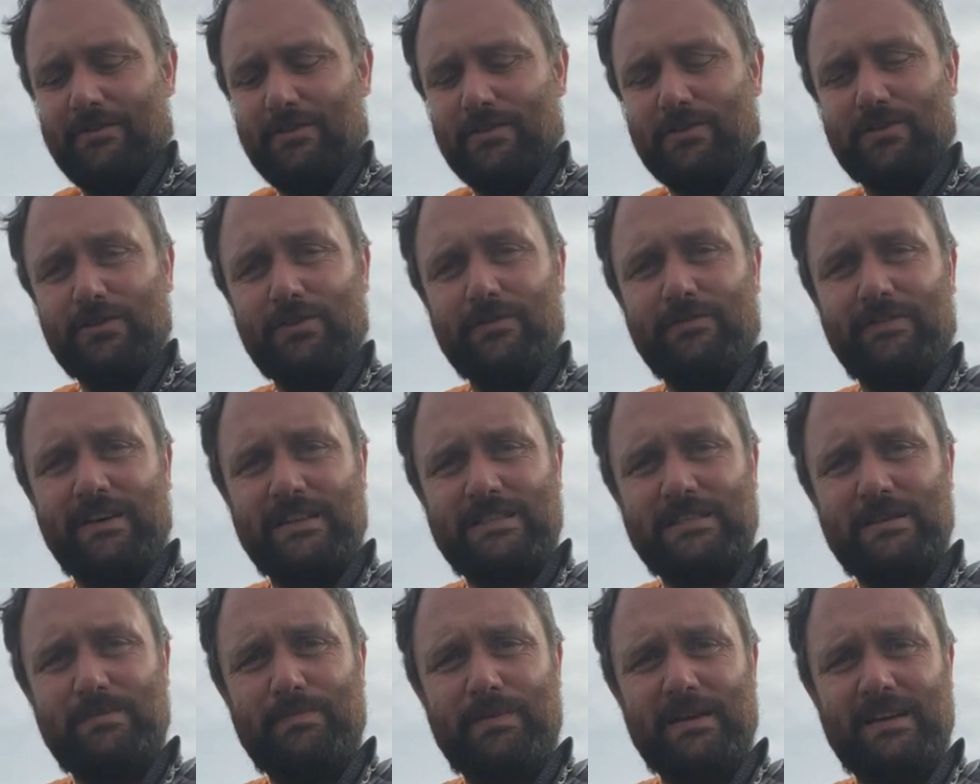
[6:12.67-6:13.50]
if you do
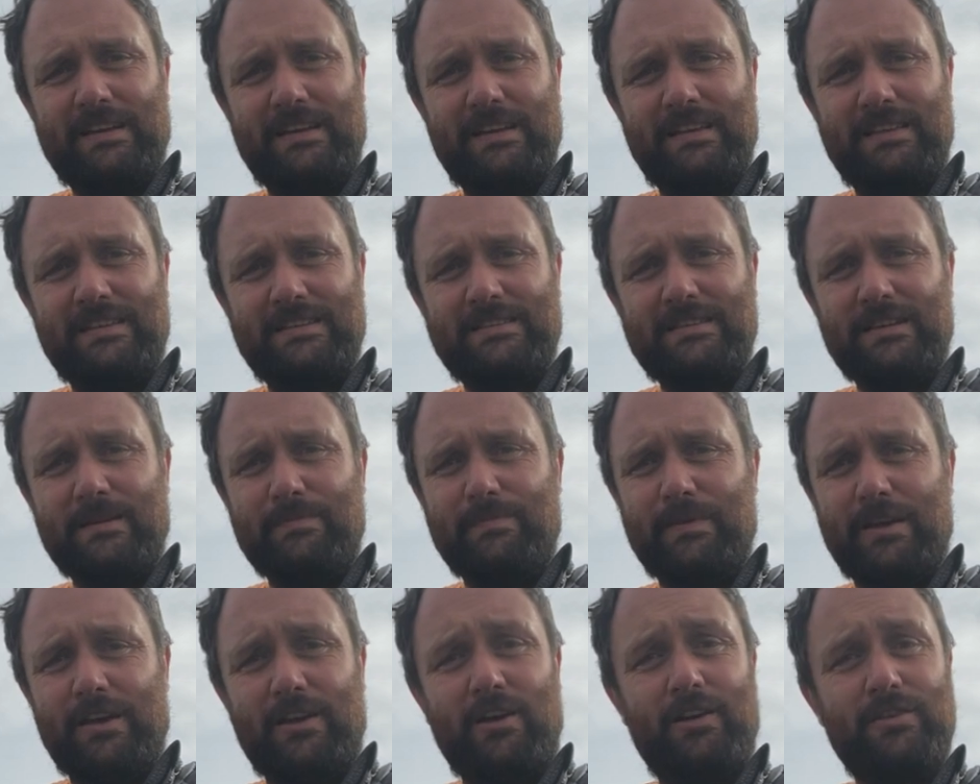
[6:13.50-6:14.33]
fancy picking this
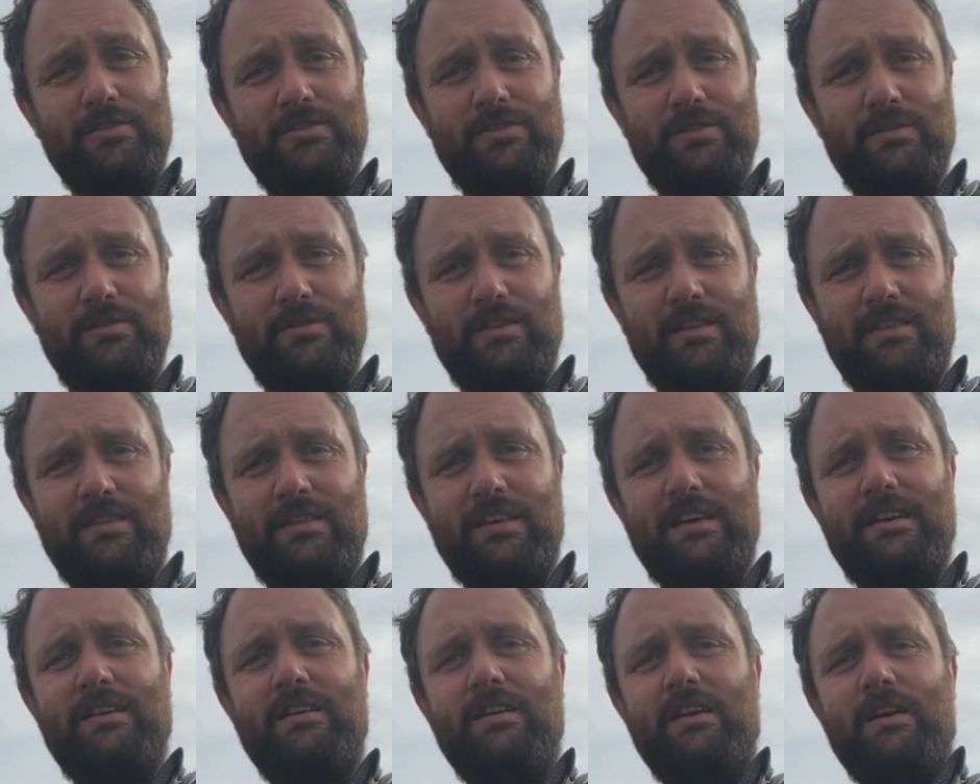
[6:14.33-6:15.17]
up, it costs you
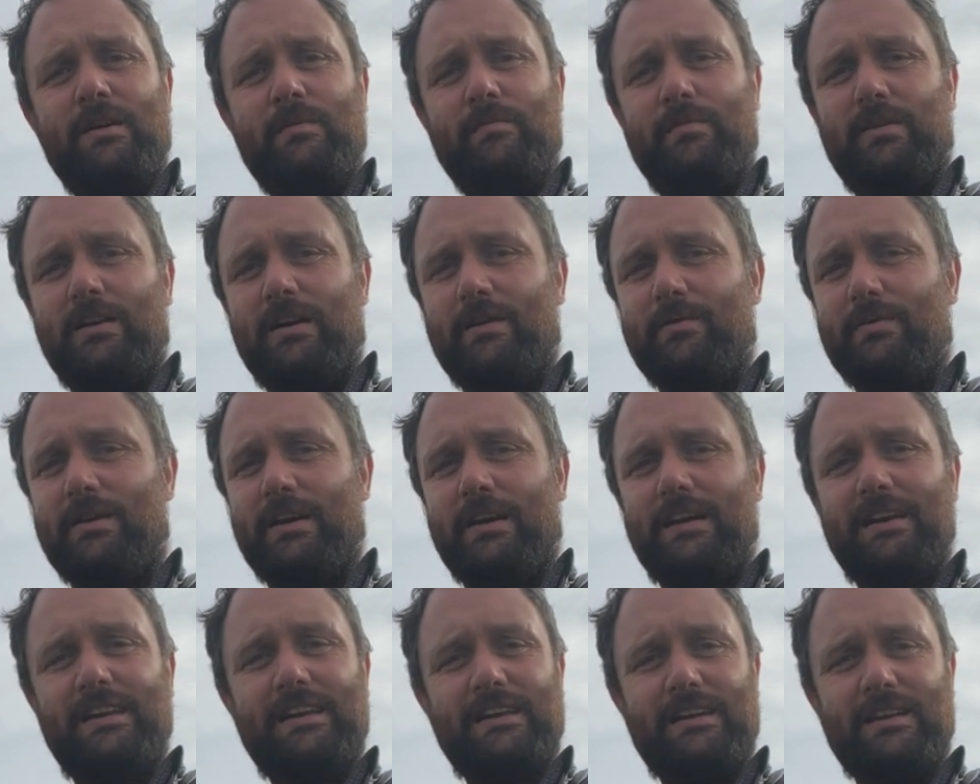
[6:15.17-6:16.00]
nothing, but I will
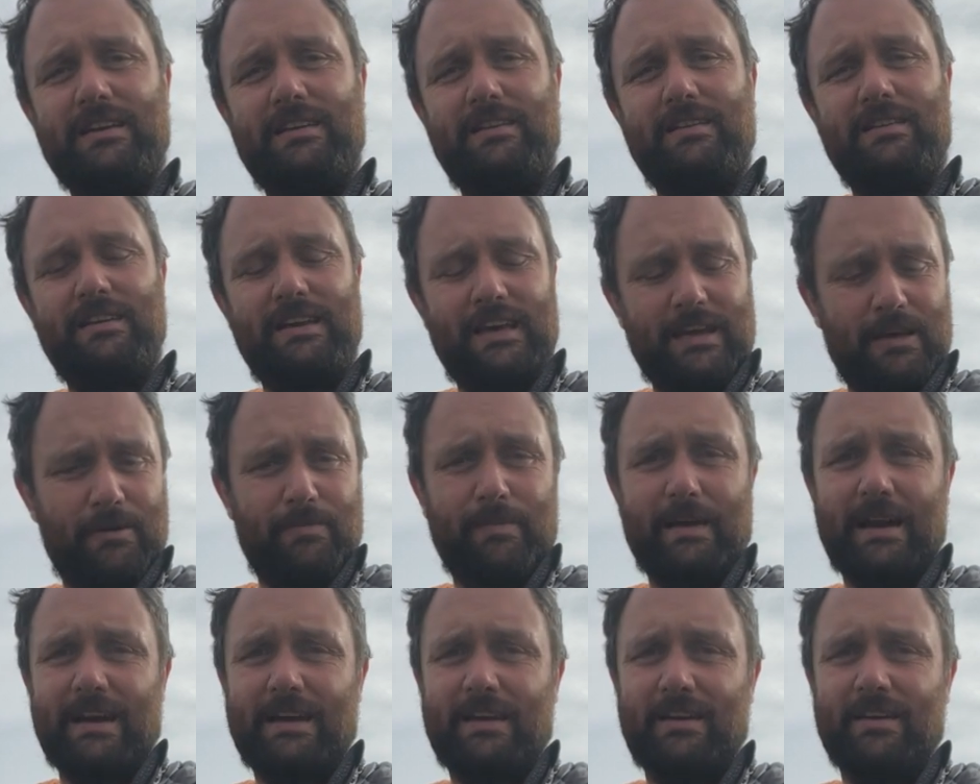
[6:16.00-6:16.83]
get a little
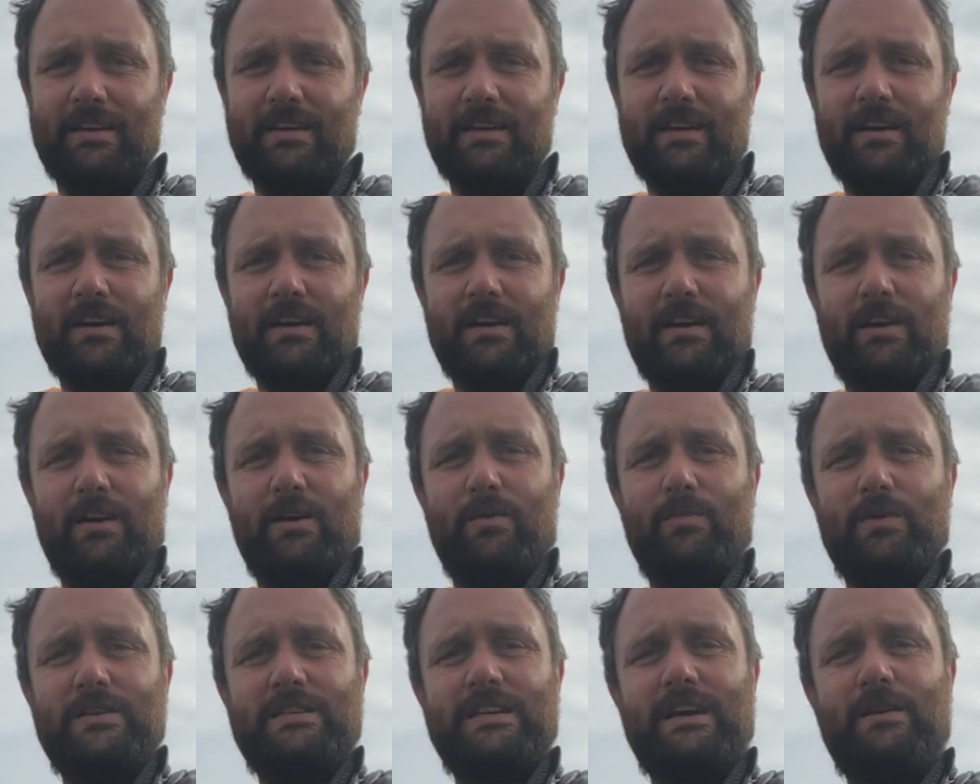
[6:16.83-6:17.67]
kickback,
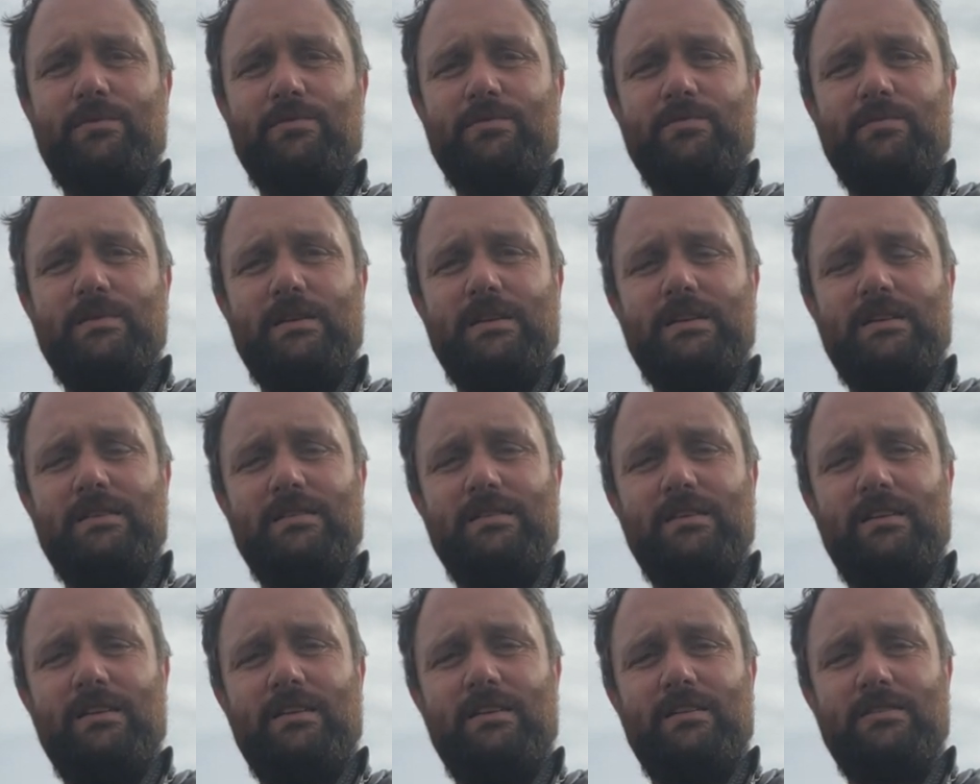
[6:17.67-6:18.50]
uh, which helps
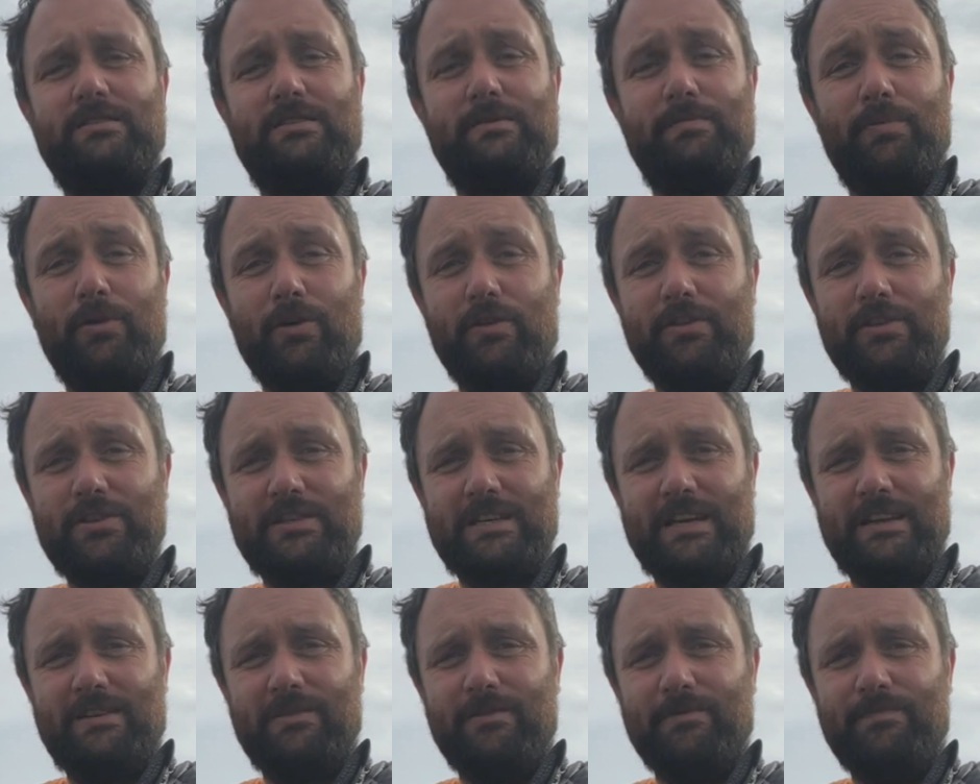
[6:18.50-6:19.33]
me uh, support the
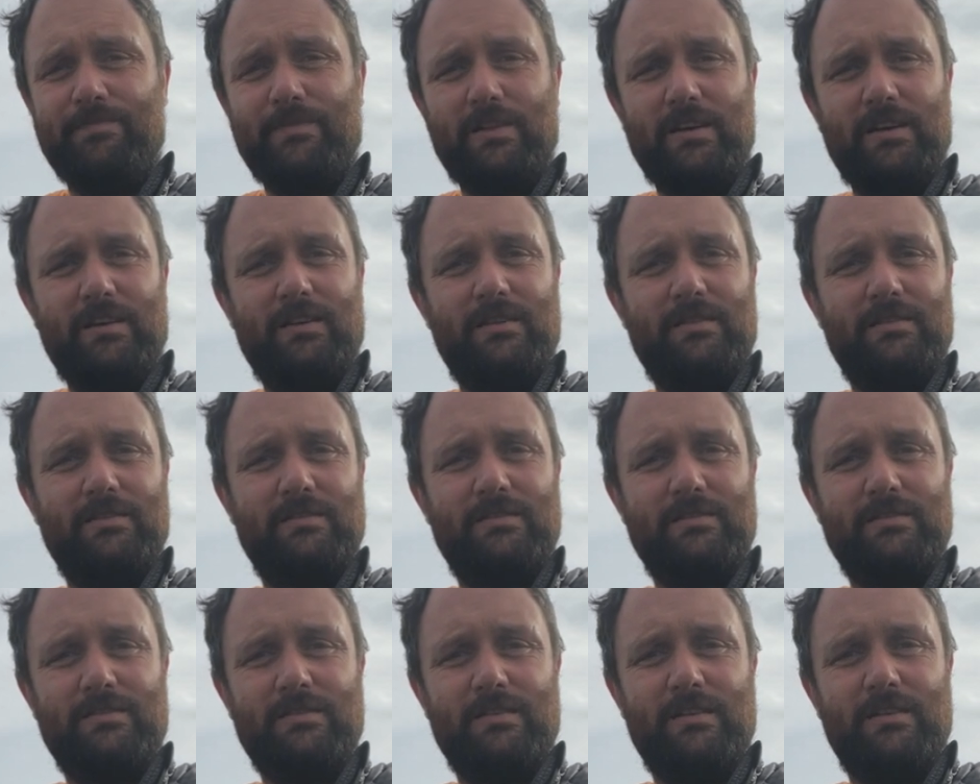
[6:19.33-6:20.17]
channel
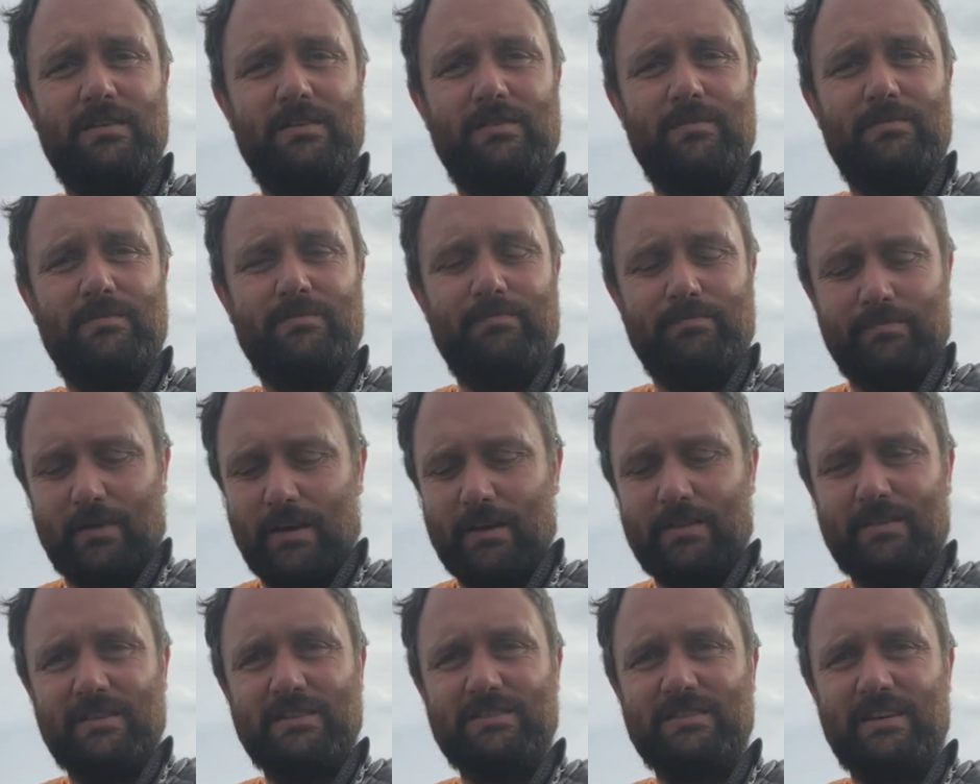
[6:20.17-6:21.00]
and uh,
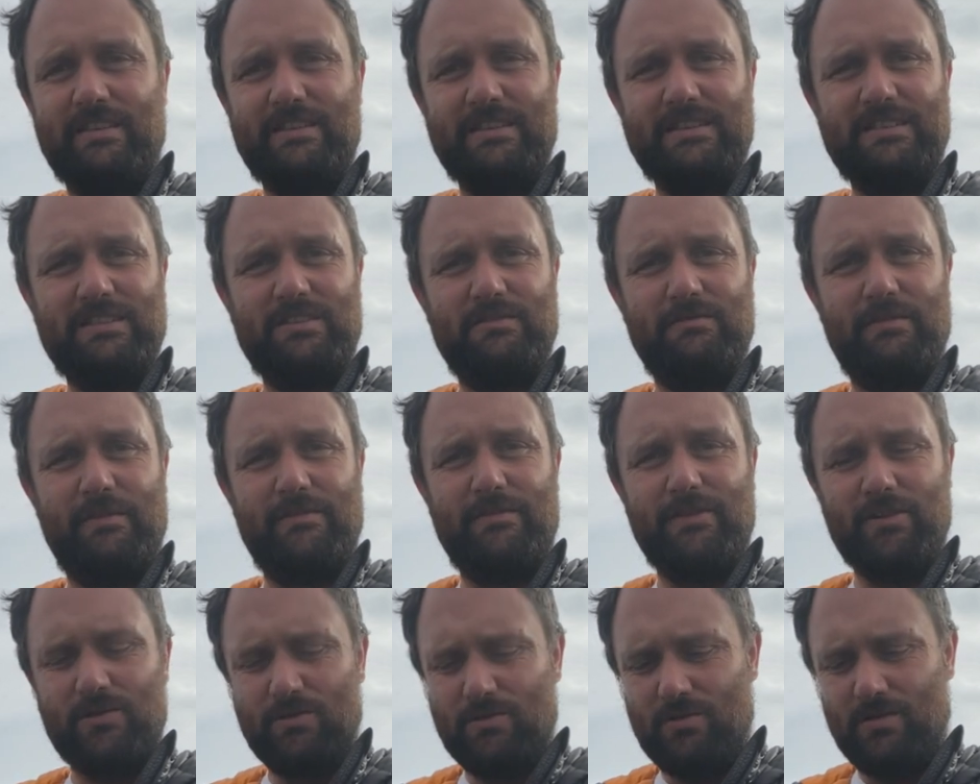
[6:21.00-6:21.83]
buy things like this to
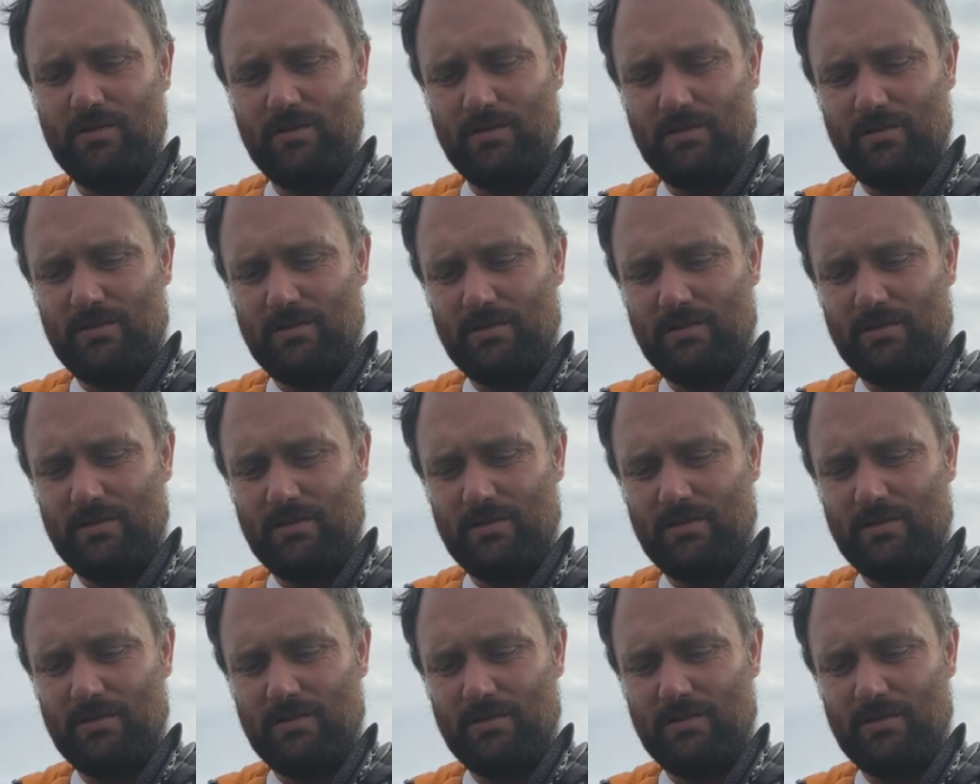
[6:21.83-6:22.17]
review